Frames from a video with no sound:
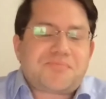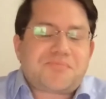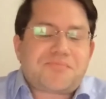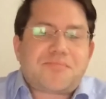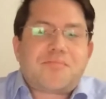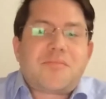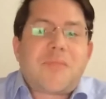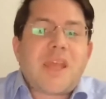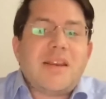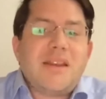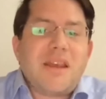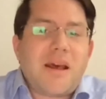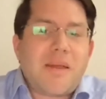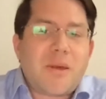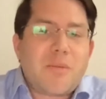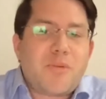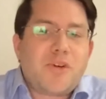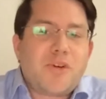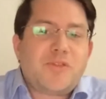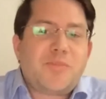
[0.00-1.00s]
the other
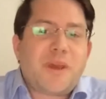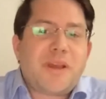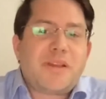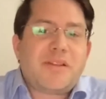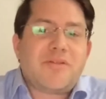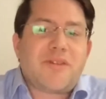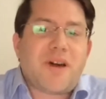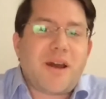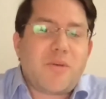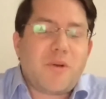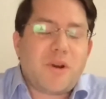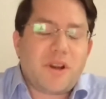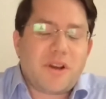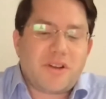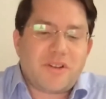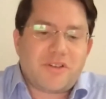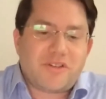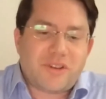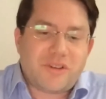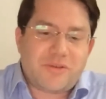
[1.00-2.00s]
perspective I want to
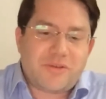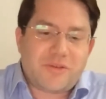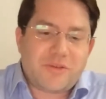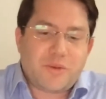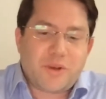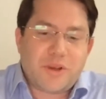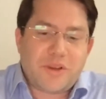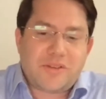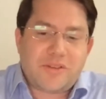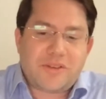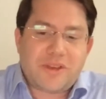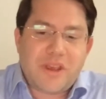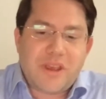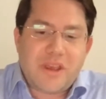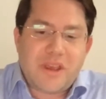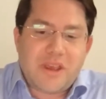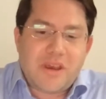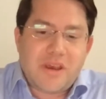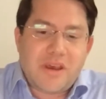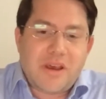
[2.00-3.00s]
shift to is
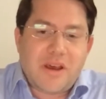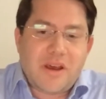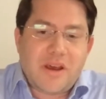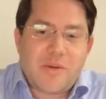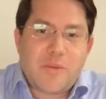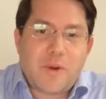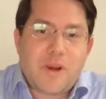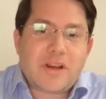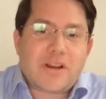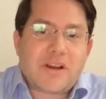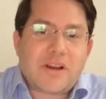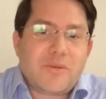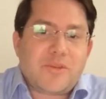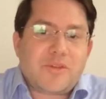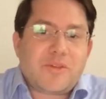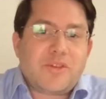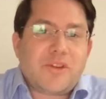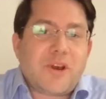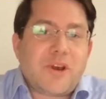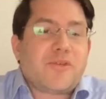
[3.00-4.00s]
when it comes to
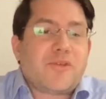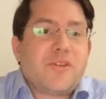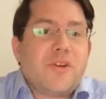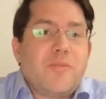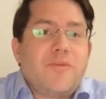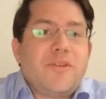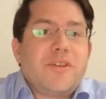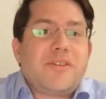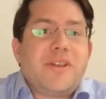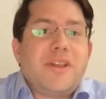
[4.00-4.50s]
adoption, obviously, I